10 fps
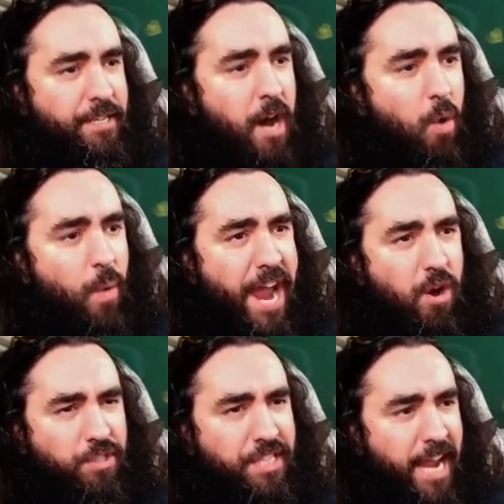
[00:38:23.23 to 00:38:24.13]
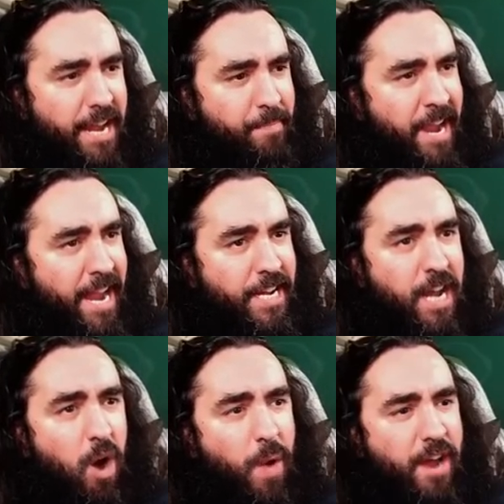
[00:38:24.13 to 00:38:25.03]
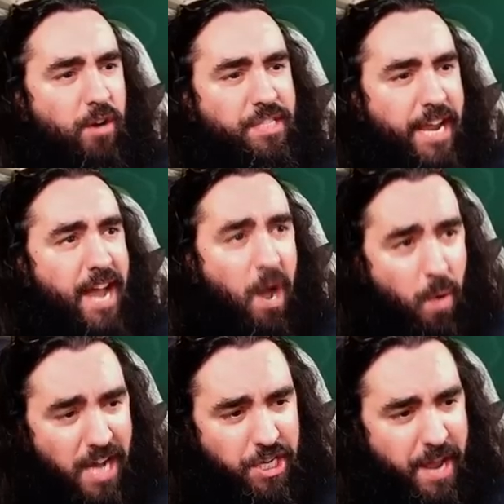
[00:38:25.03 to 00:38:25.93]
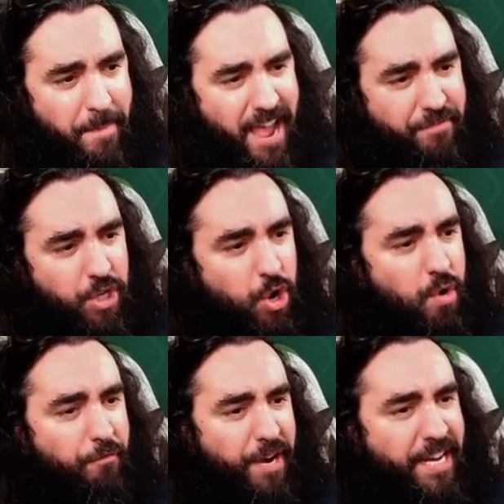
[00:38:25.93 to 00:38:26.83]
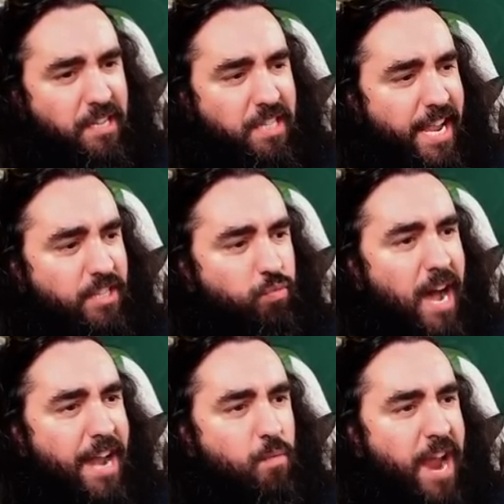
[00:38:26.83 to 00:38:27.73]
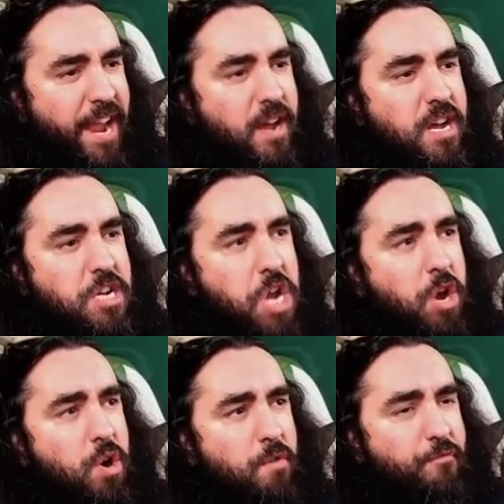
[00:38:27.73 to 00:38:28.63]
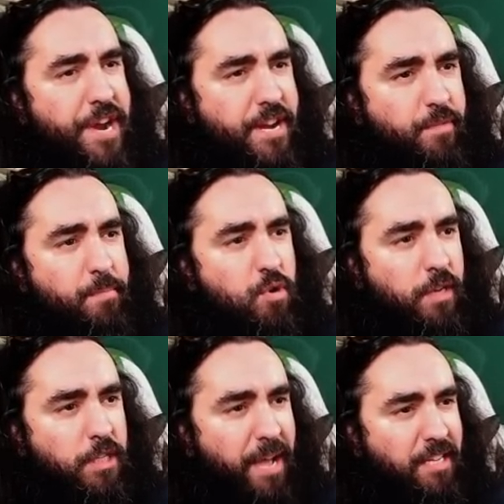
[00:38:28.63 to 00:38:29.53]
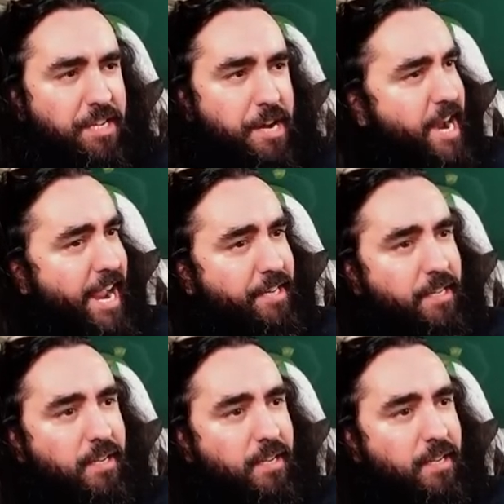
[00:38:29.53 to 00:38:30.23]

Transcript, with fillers: No way Jose, man. No way Jose. Now watch him have two freaking things right away. Two freaking removal spells in their hand.